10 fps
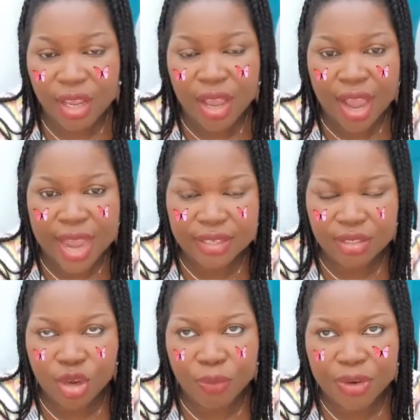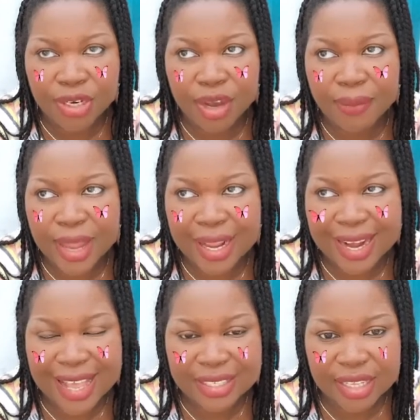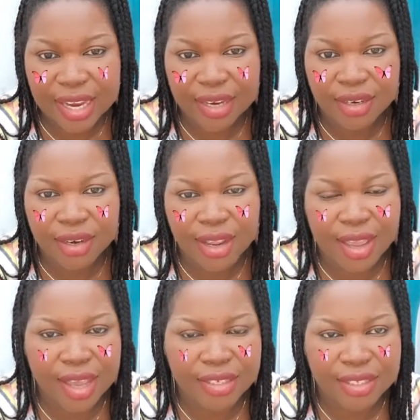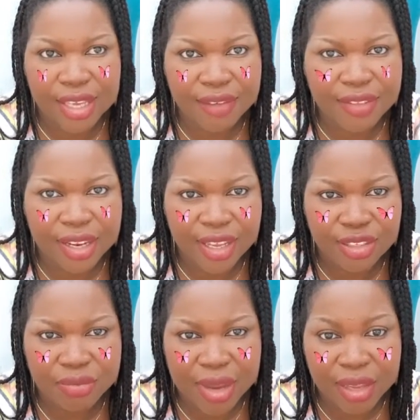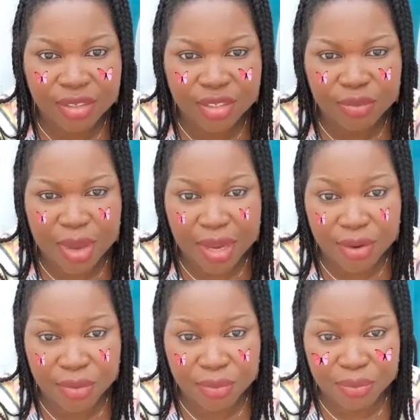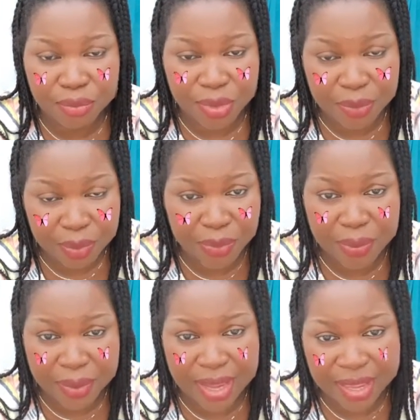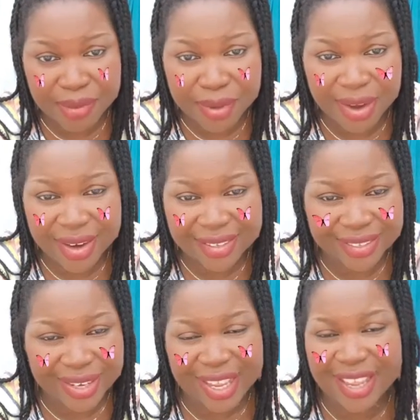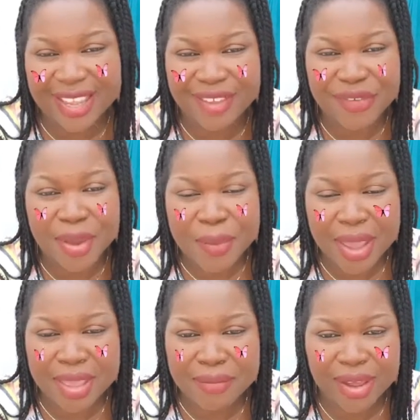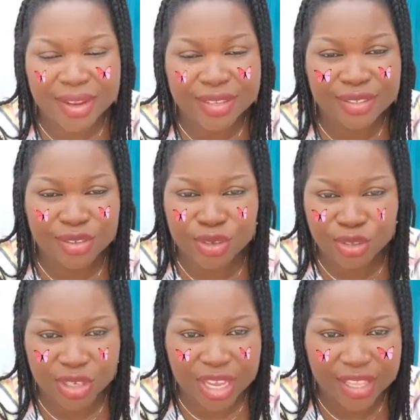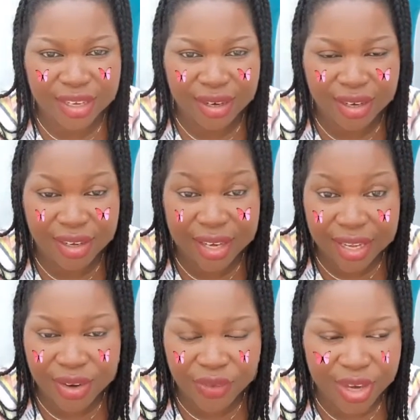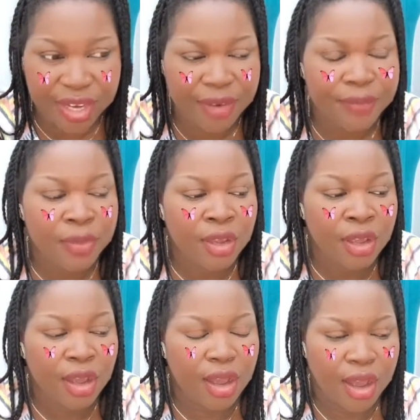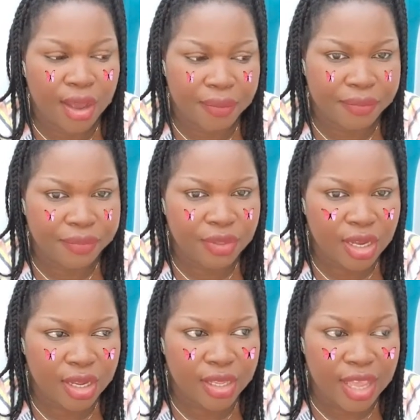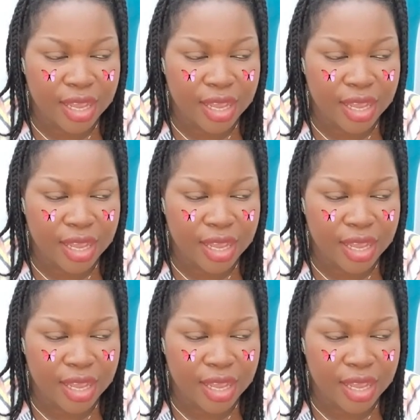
I just opened it up like last night. I gave the link to the people on my email list. So hey, if you're in my email list, you should get the link already. Yeah,